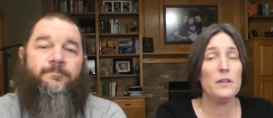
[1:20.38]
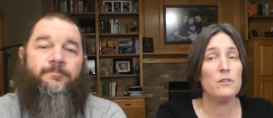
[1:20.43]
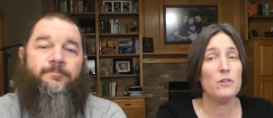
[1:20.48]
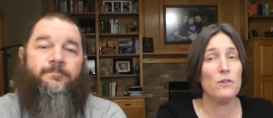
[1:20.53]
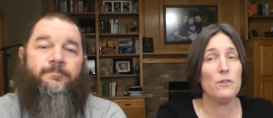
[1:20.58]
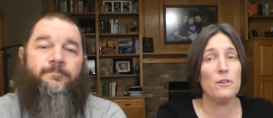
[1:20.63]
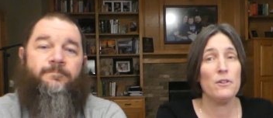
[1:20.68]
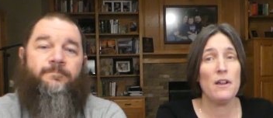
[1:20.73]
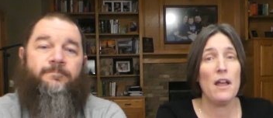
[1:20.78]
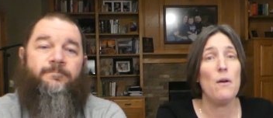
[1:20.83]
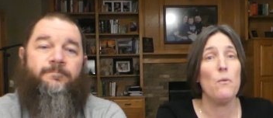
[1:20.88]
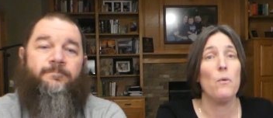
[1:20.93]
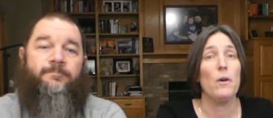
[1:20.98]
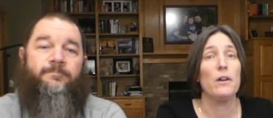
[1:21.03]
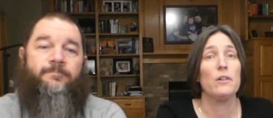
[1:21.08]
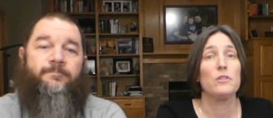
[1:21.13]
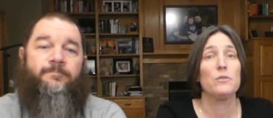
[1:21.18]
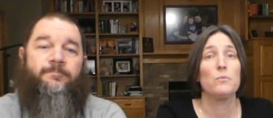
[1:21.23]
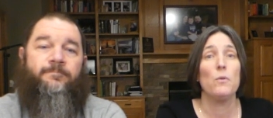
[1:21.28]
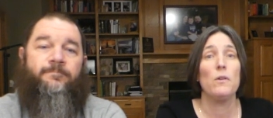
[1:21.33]
Speaker 1: the Turner
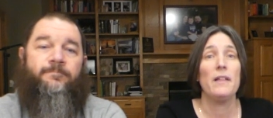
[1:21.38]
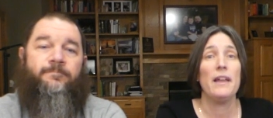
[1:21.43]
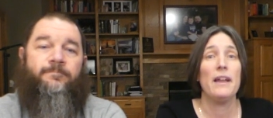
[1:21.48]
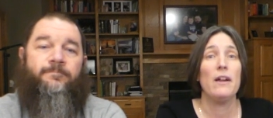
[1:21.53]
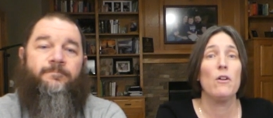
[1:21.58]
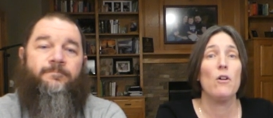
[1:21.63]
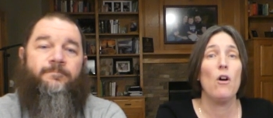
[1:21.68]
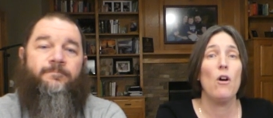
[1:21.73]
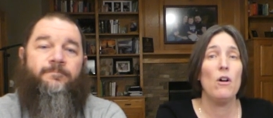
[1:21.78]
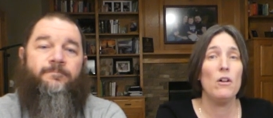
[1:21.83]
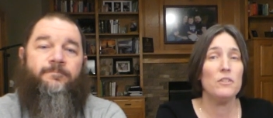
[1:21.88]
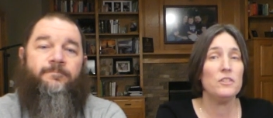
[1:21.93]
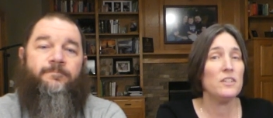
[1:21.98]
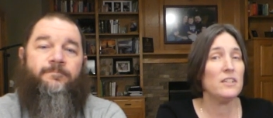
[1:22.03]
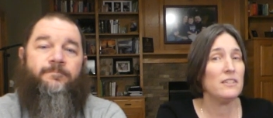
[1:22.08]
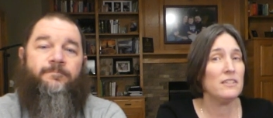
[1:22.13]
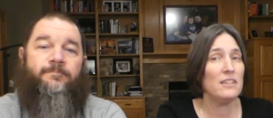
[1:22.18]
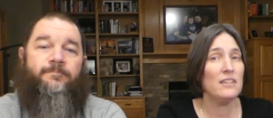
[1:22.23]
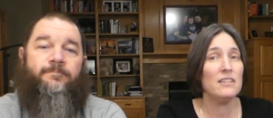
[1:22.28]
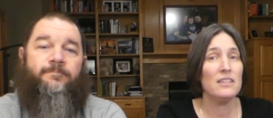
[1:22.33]
Networks will air all
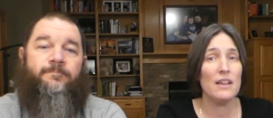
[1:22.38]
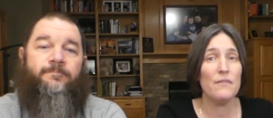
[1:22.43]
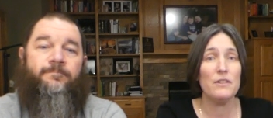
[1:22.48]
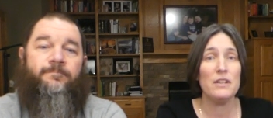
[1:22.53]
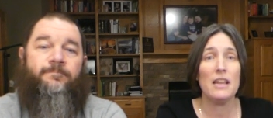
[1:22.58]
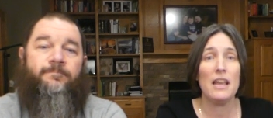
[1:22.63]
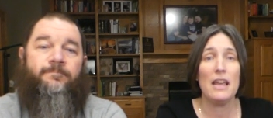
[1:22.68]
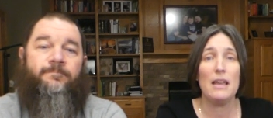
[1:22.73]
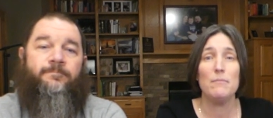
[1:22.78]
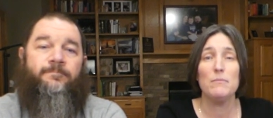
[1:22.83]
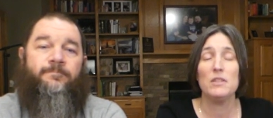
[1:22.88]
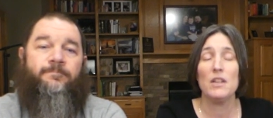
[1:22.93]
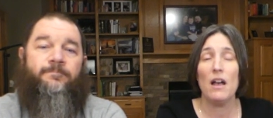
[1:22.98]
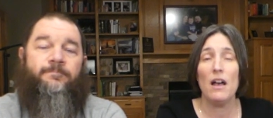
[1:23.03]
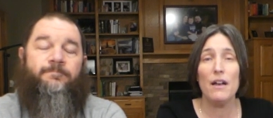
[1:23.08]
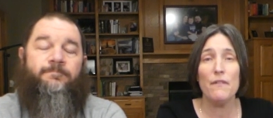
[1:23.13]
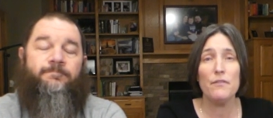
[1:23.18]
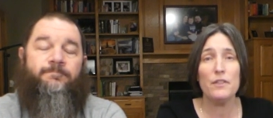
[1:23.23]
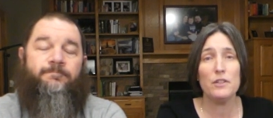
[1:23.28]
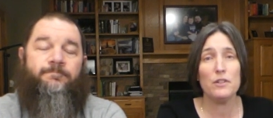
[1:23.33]
67 games
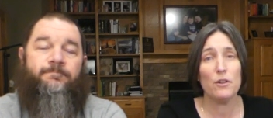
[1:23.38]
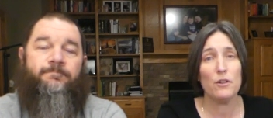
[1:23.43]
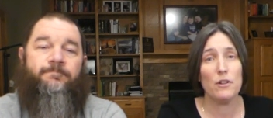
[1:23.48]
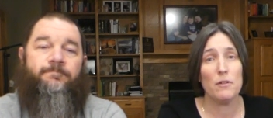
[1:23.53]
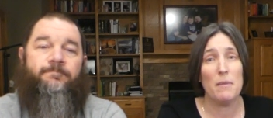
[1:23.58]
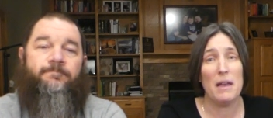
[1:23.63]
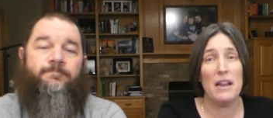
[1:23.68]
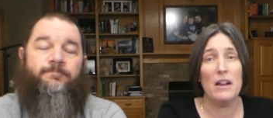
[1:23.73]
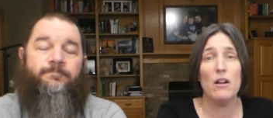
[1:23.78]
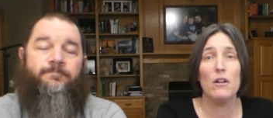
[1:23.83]
of the tournament